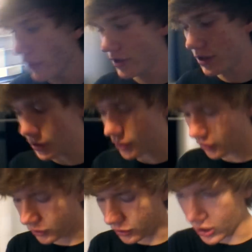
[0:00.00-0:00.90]
This is
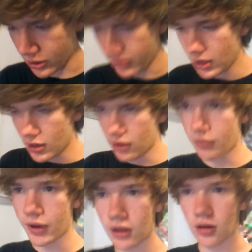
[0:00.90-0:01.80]
True Crime,
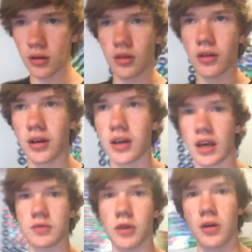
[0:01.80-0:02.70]
well,
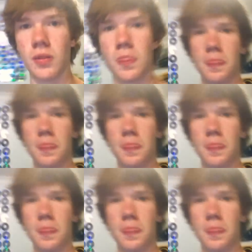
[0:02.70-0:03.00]
guess what?